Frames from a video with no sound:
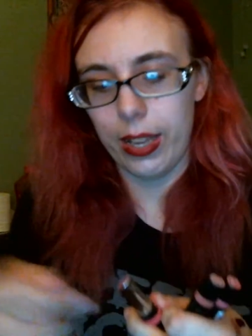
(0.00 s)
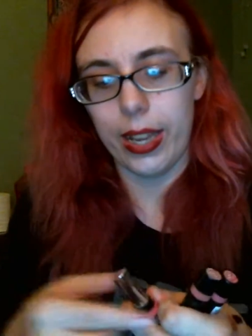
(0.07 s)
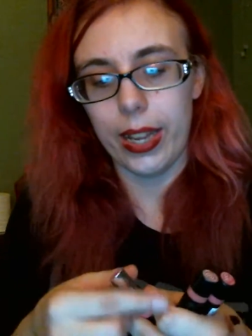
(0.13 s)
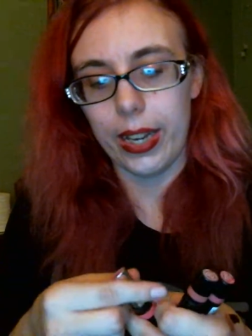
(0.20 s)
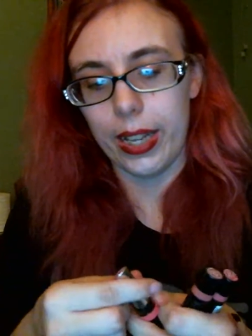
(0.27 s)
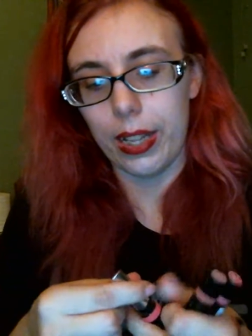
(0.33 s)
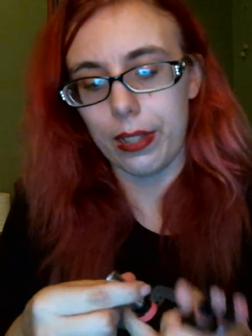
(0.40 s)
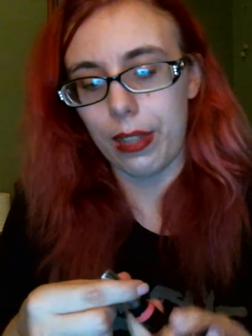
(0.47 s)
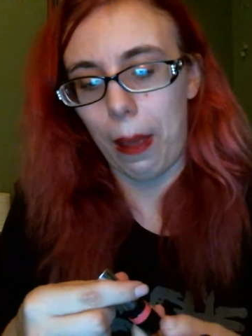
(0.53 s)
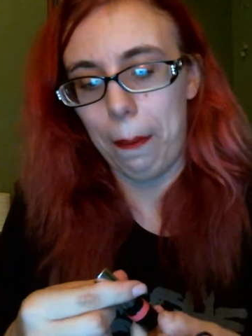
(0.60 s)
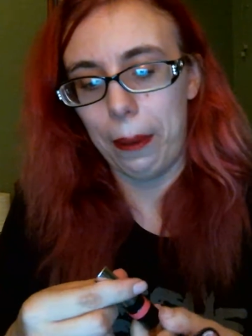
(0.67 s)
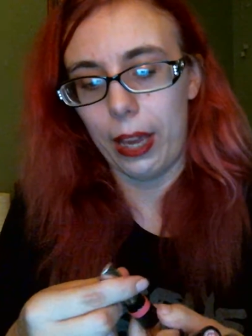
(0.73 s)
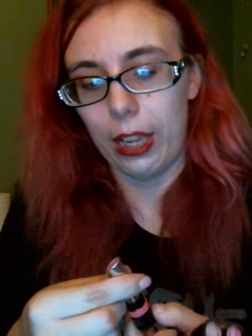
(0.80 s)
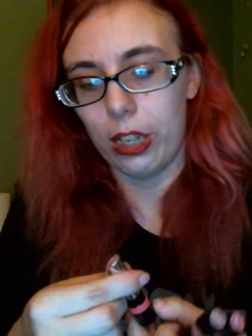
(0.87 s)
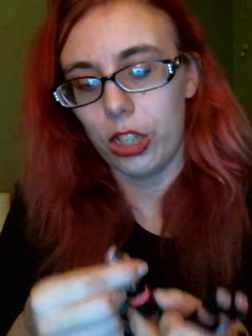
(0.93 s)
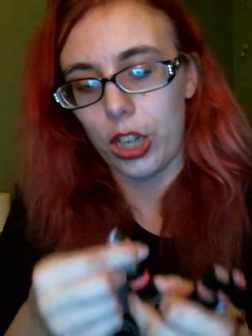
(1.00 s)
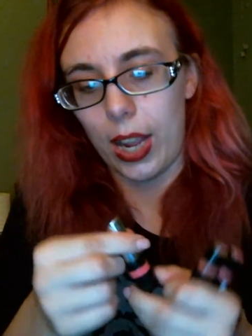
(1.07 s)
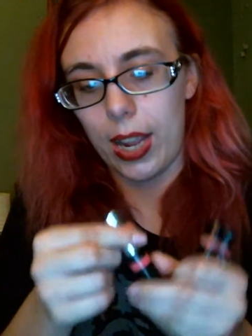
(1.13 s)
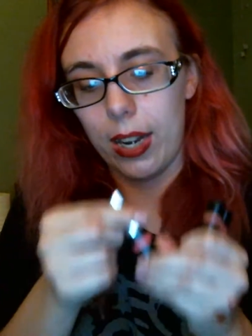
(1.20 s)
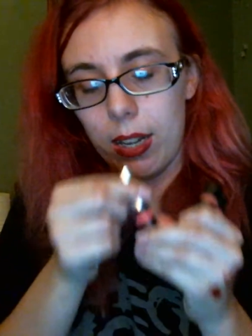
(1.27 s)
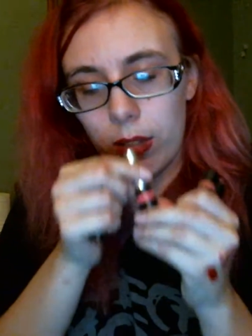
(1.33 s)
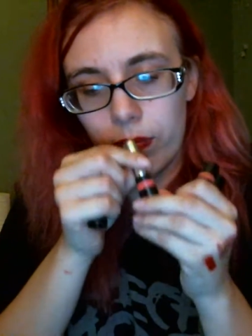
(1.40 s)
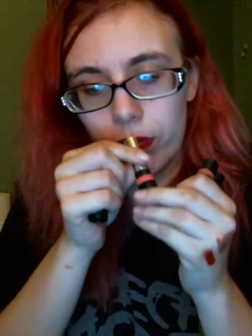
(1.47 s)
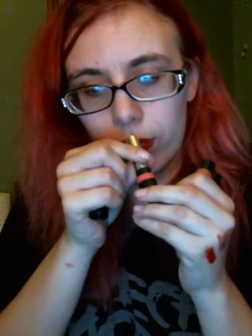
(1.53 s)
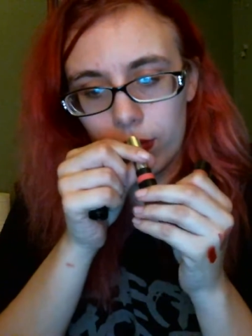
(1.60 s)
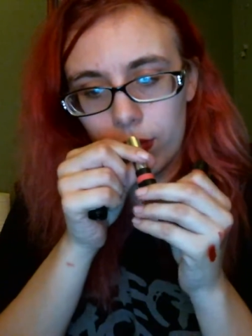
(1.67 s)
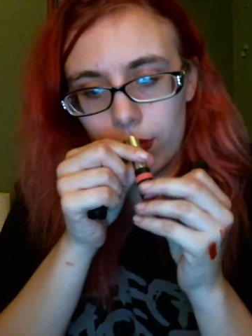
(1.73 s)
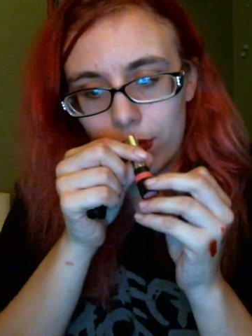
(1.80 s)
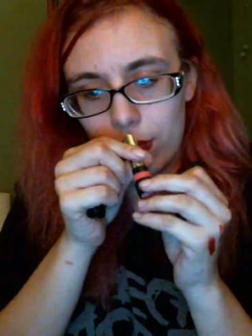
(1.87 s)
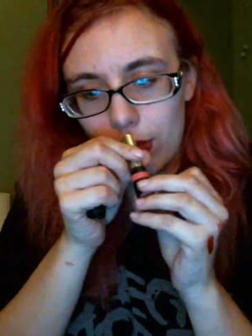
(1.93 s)
It is a pink shade.
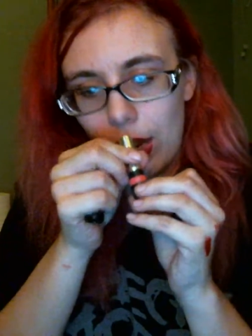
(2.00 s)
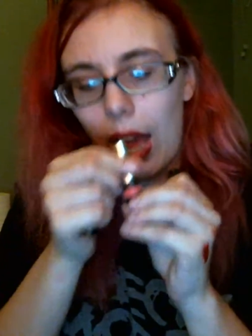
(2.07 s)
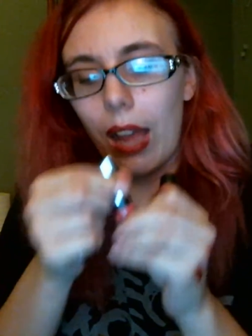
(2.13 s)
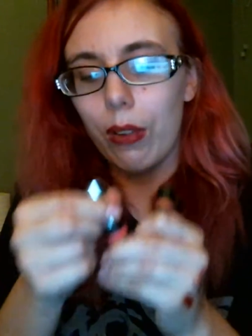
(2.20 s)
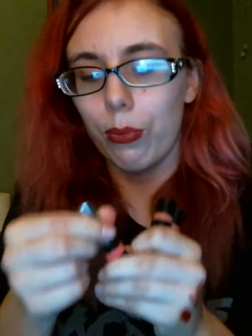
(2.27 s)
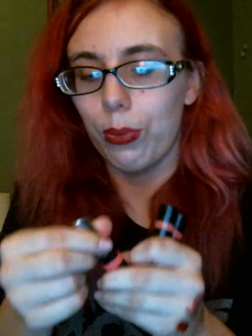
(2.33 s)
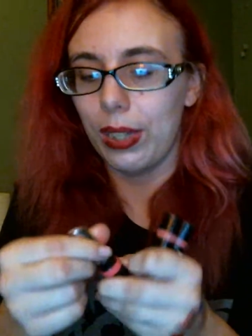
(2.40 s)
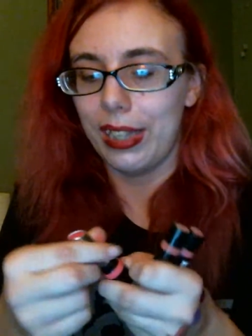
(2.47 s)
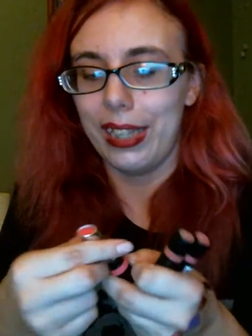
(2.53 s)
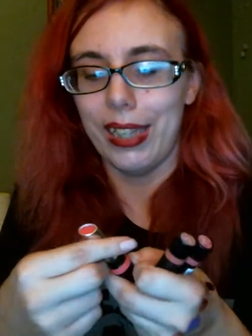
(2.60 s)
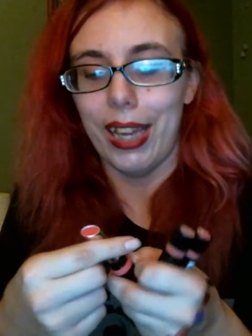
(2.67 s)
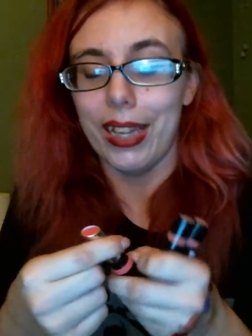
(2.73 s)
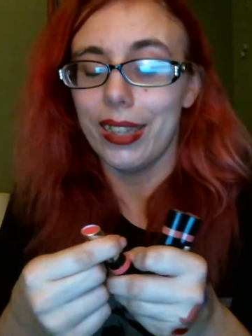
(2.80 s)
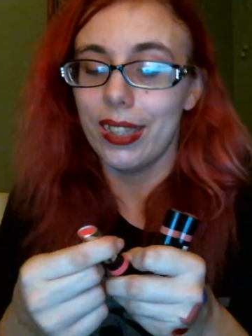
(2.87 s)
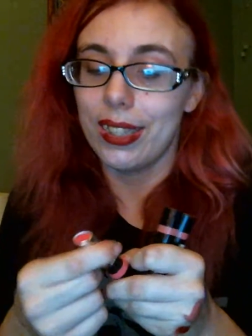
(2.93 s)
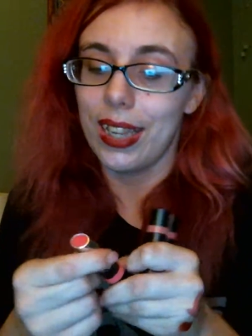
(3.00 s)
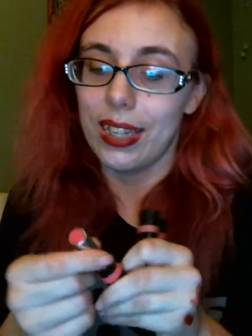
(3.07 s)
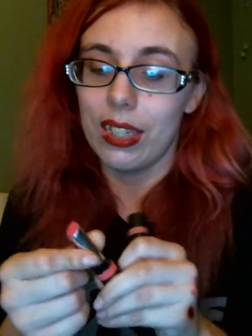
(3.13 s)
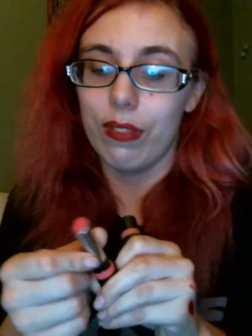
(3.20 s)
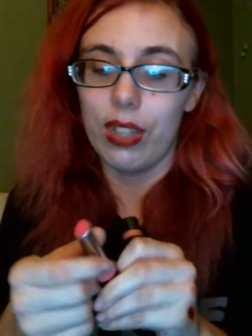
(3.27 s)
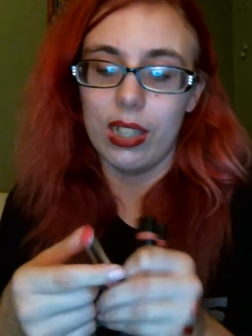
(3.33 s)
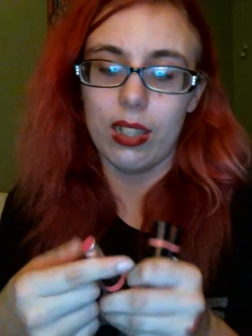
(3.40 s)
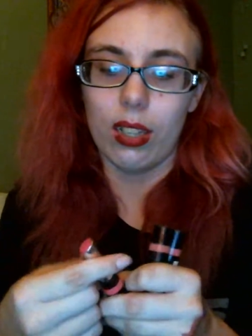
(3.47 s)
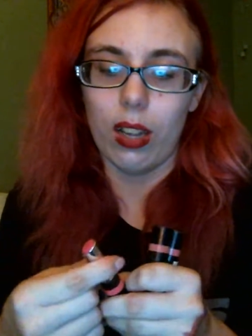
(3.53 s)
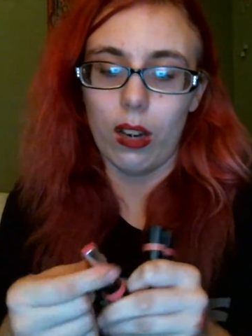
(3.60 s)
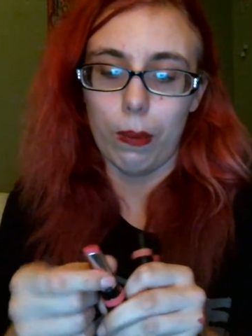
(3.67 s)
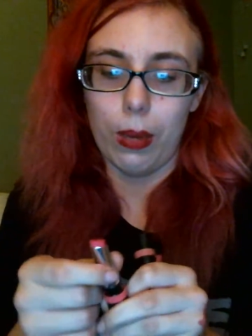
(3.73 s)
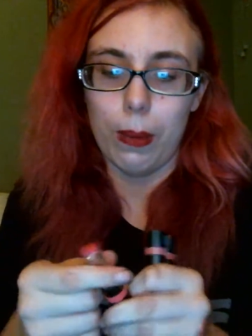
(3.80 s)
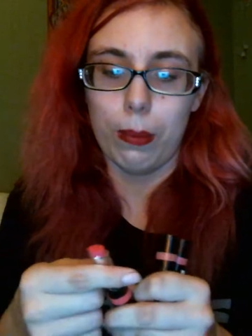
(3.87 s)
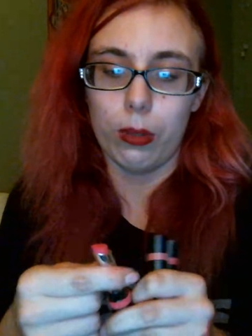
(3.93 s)
I really like the scent of these. A lot
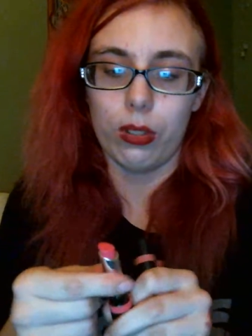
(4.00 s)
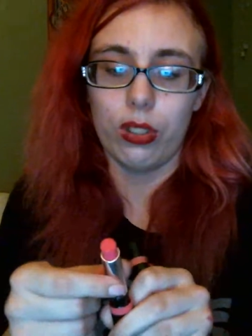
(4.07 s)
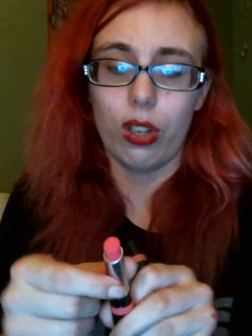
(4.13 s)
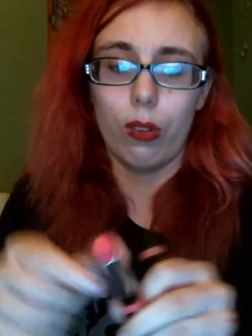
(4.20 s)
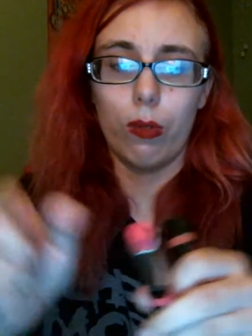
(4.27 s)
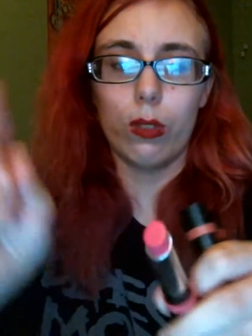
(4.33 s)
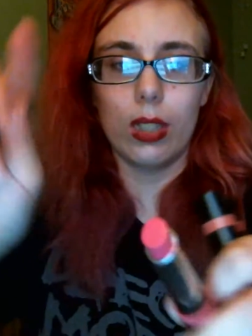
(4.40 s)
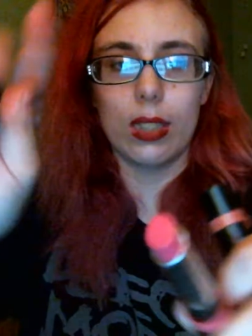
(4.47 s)
of people don't.